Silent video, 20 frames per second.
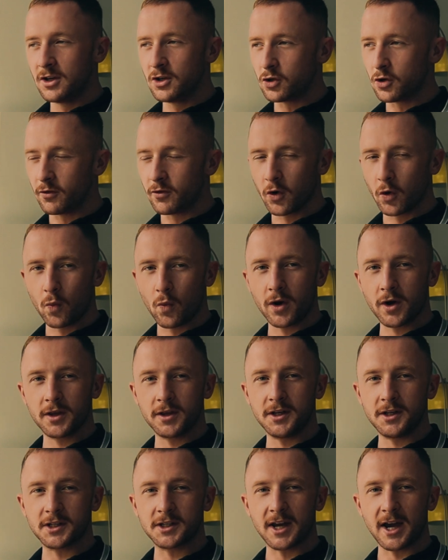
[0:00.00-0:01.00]
So if you're one
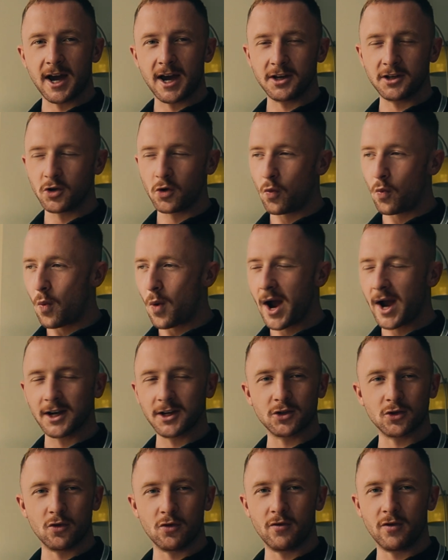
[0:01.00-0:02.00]
of these guys that
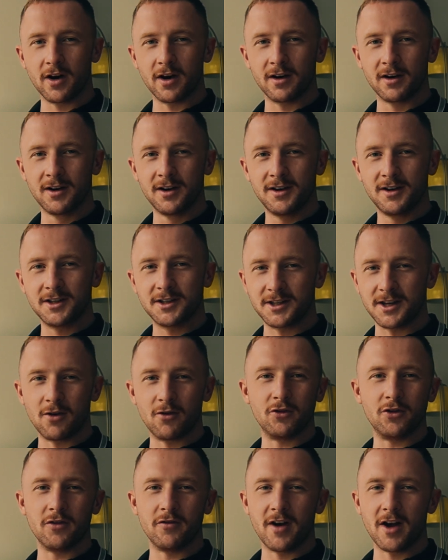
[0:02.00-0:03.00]
wanks over
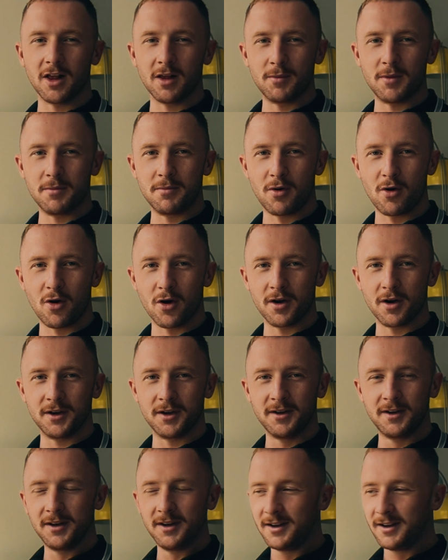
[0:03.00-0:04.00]
self-development porn,